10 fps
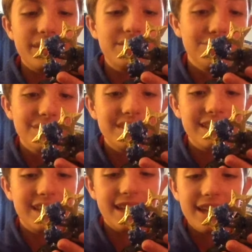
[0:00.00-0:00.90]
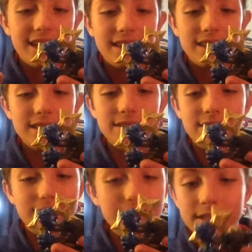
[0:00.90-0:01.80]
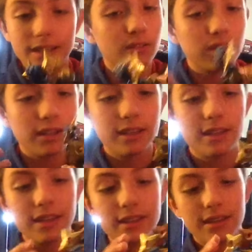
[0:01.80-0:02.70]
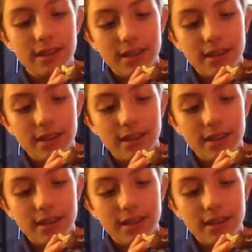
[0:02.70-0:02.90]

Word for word: really is detailed. Like it